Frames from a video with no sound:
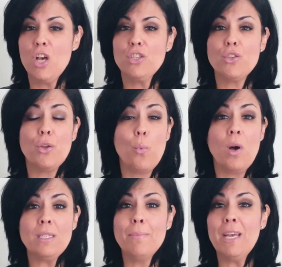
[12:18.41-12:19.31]
So you
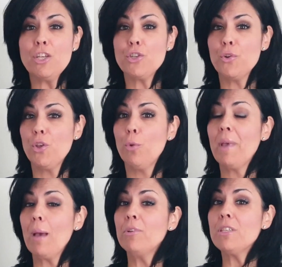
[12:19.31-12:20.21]
want to make sure that you'll
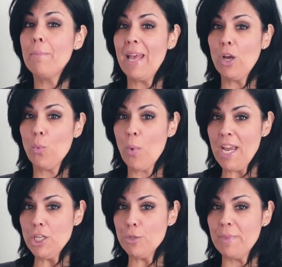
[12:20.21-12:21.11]
be able to make
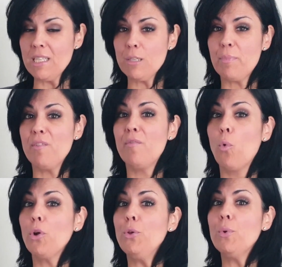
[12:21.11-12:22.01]
arrangements
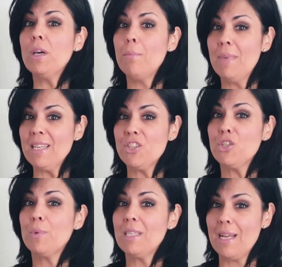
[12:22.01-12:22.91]
before you commit
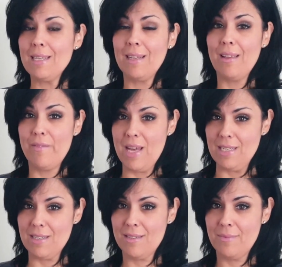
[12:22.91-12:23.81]
to attending the
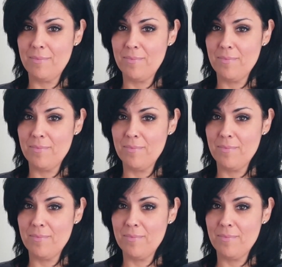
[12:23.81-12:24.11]
event.